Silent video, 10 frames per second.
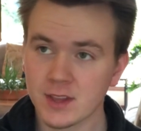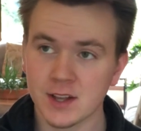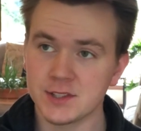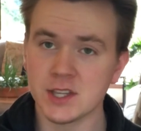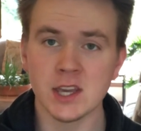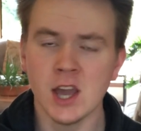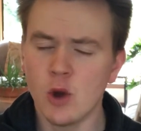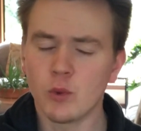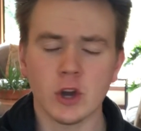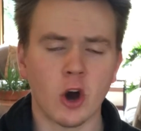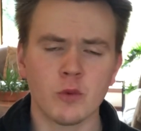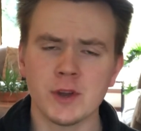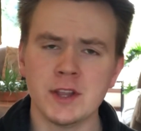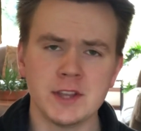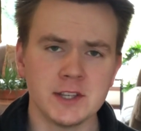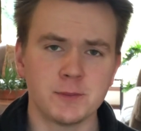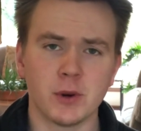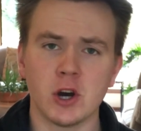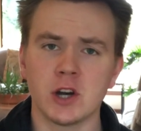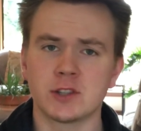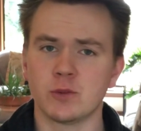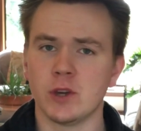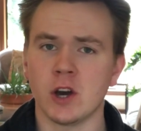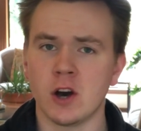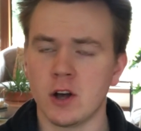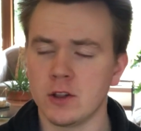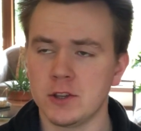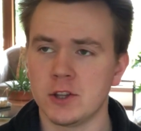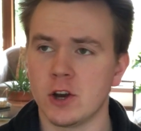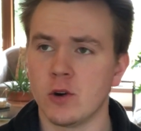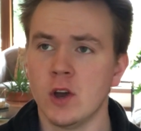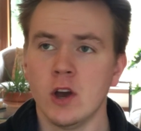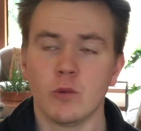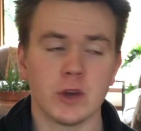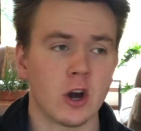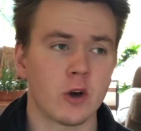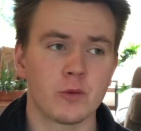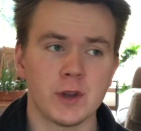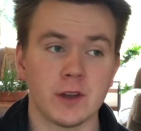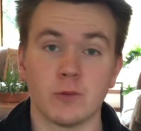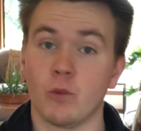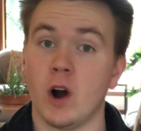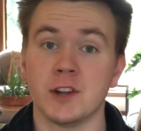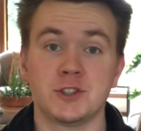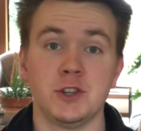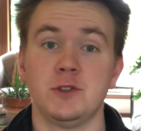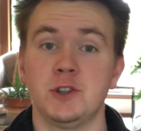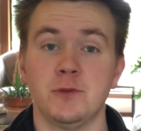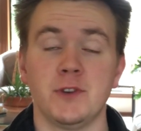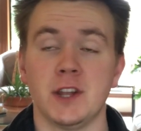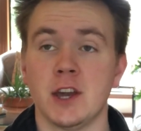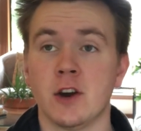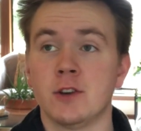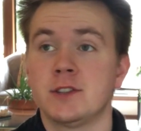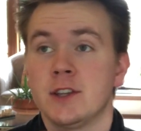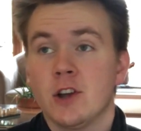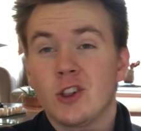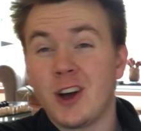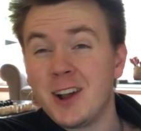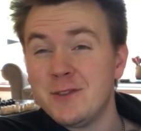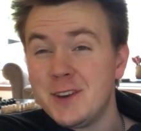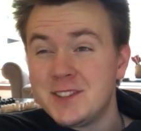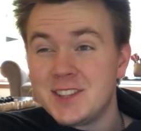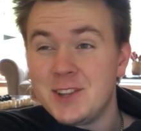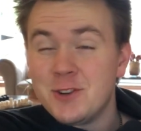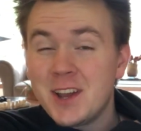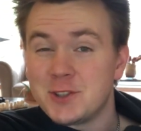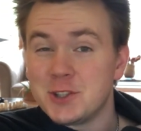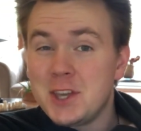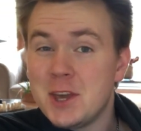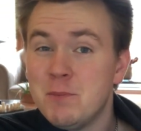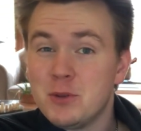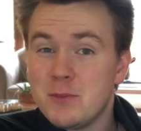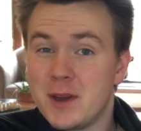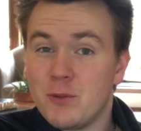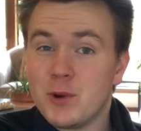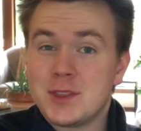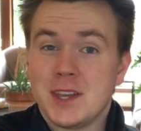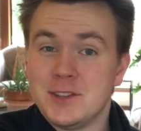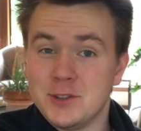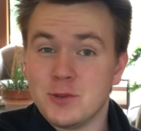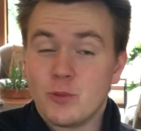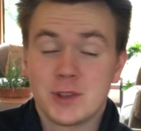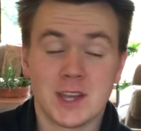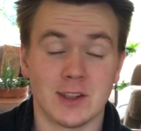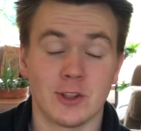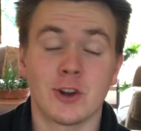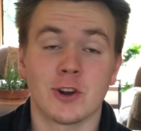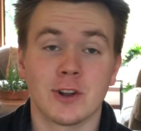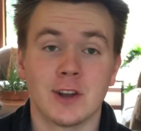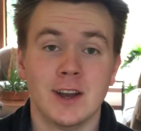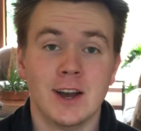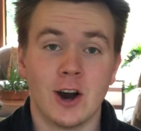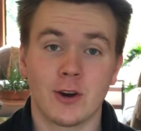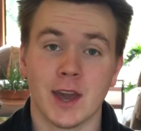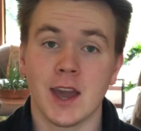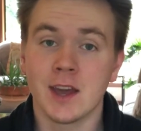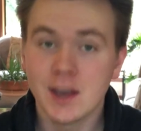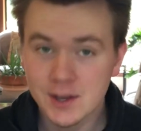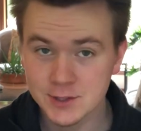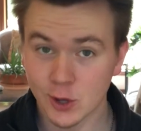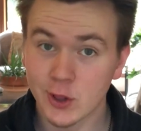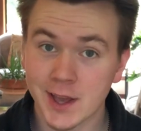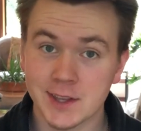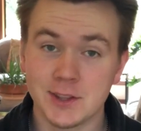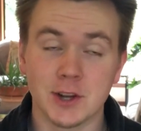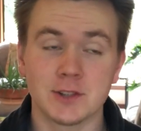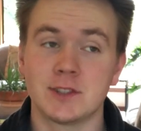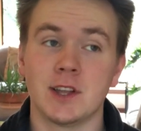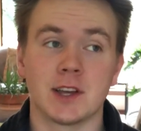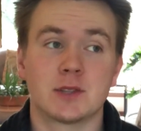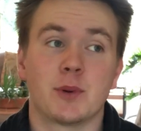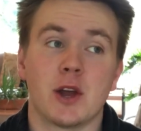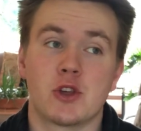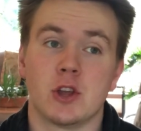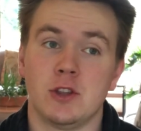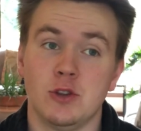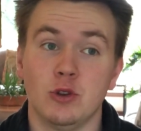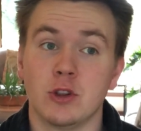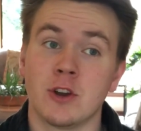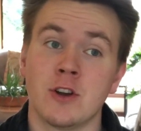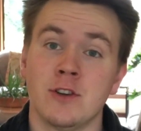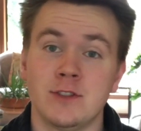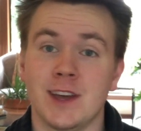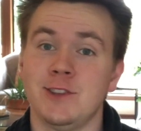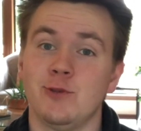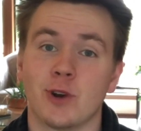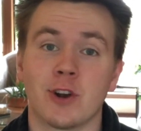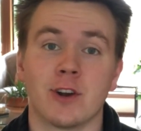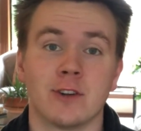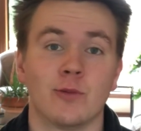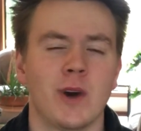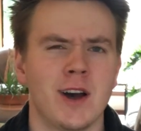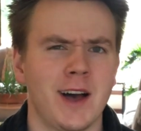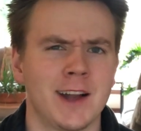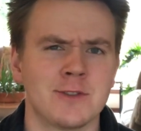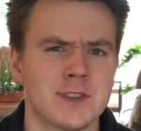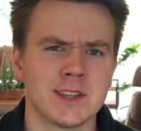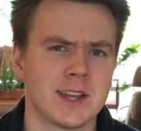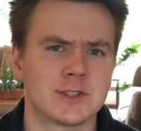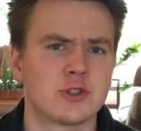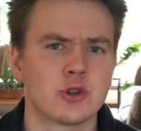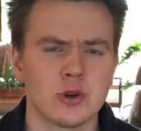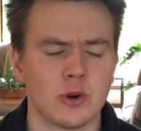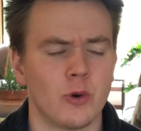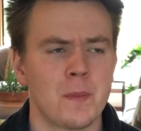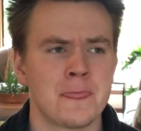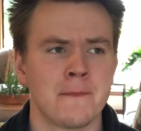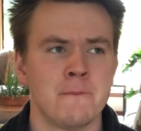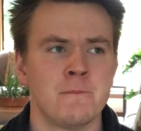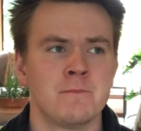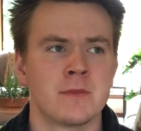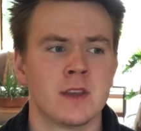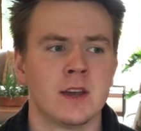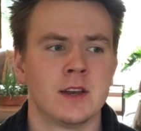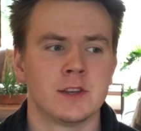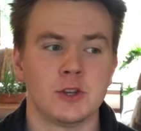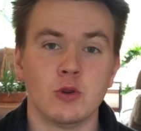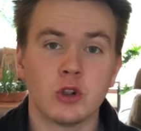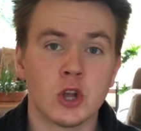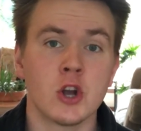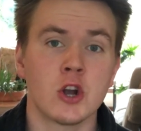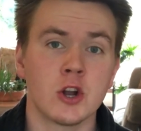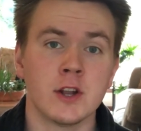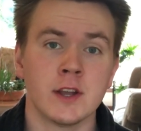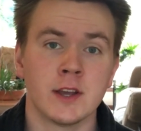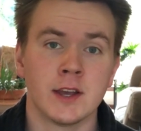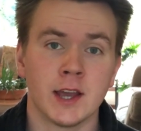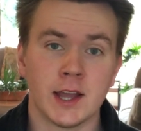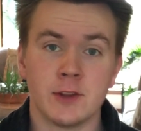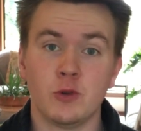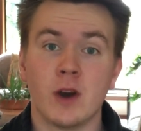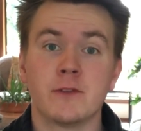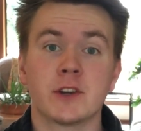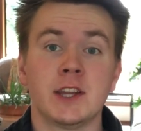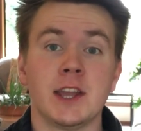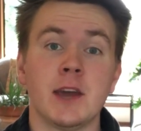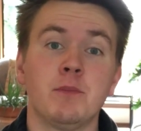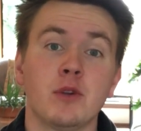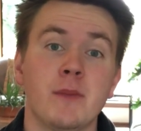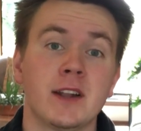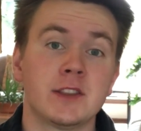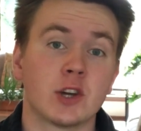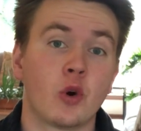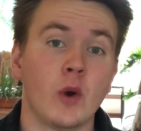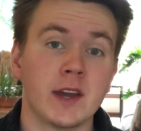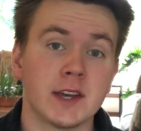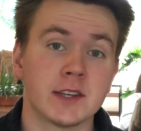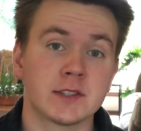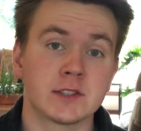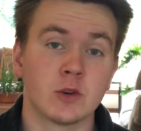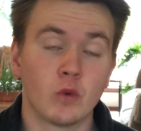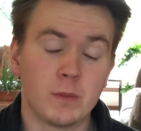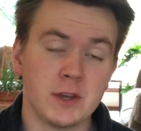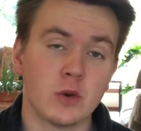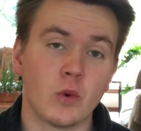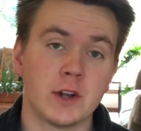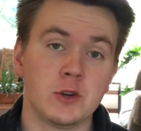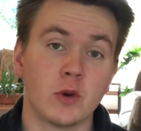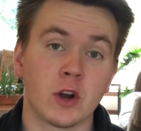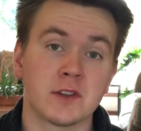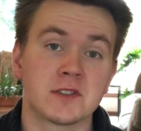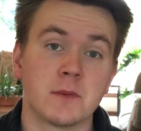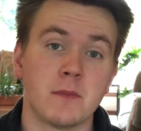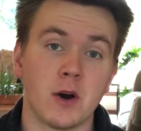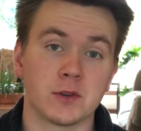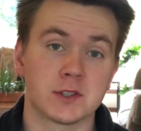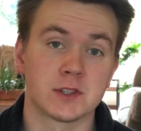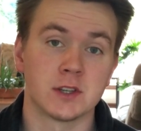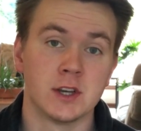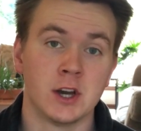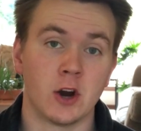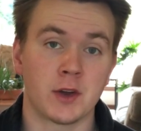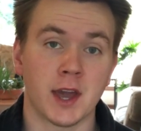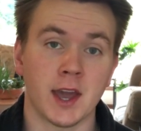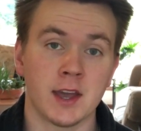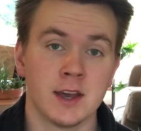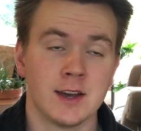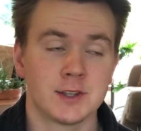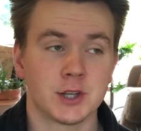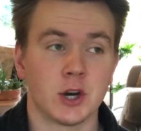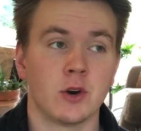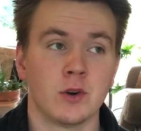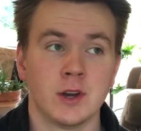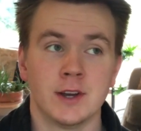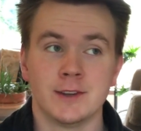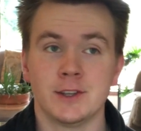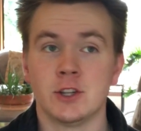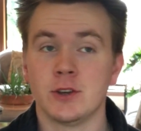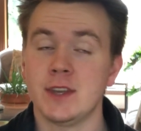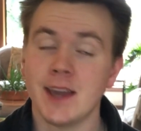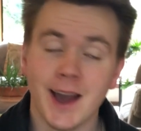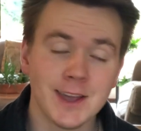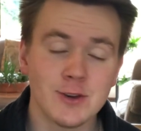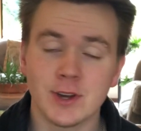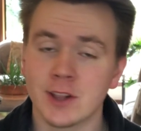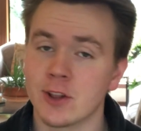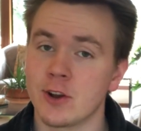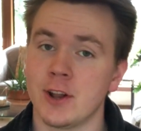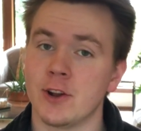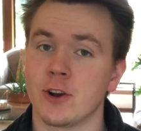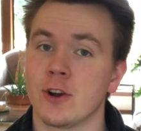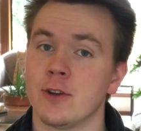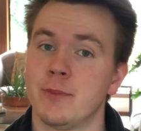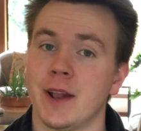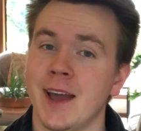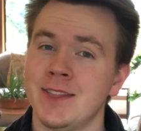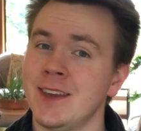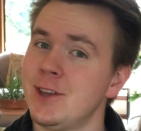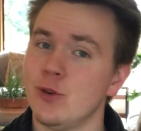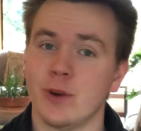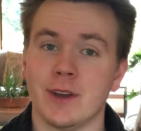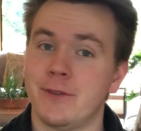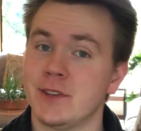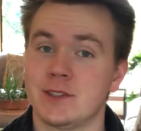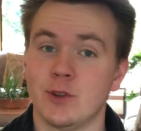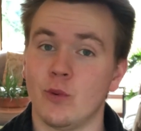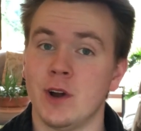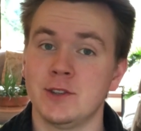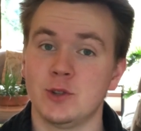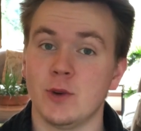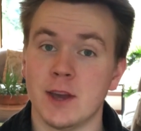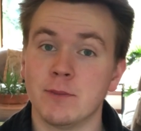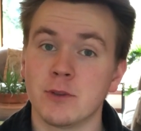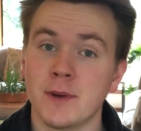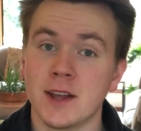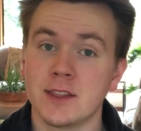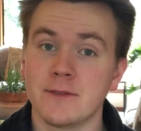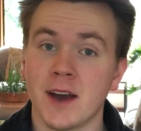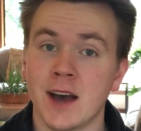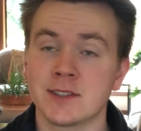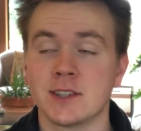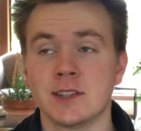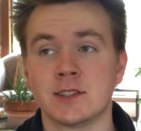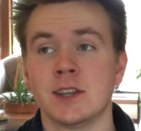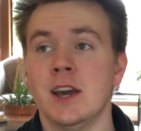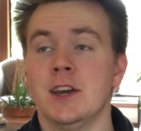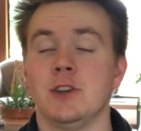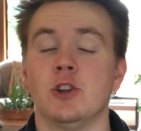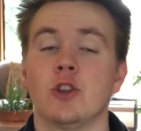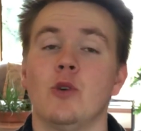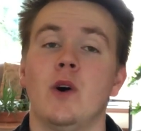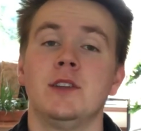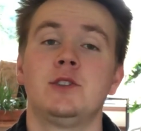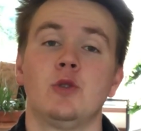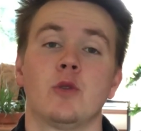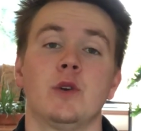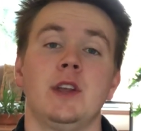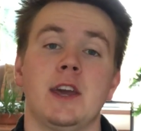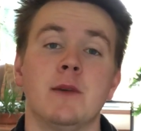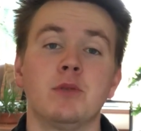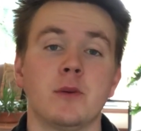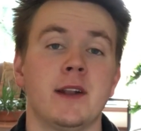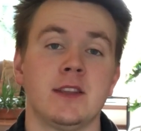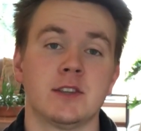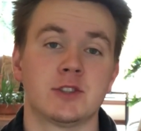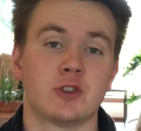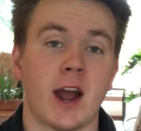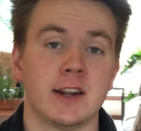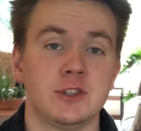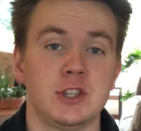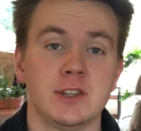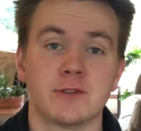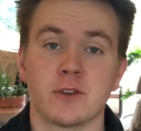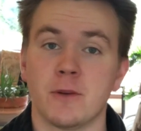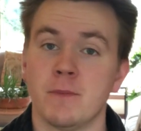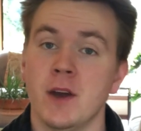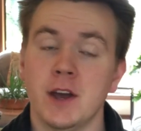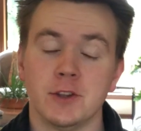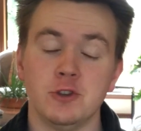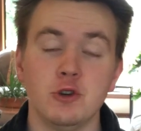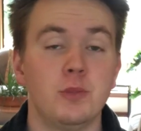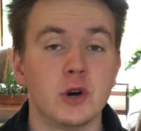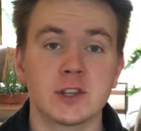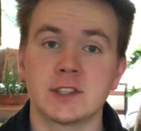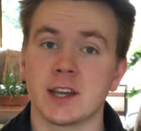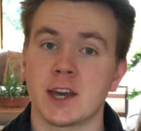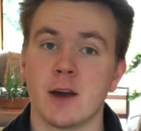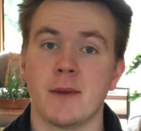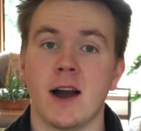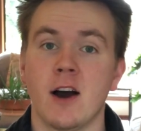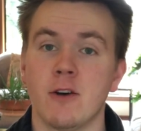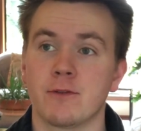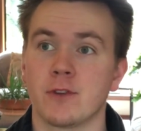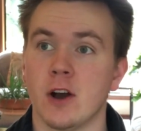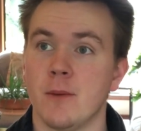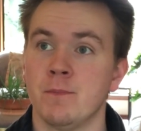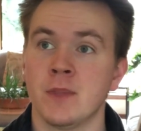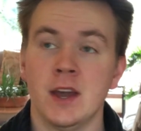See, we all read these books, we all watch YouTube videos, and a lot of us, they don't actually implement what they do, what they learn. Okay? So like there's the expression, you learn, then you earn. Well, I don't that's true. You learn, and whoever can implement it the quickest will be the one who earns the most. Okay? So, yeah, you can learn and earn, but I think if it's the ones who implement it the fastest, the ones who are really implementing the strategies from new books that come out, from,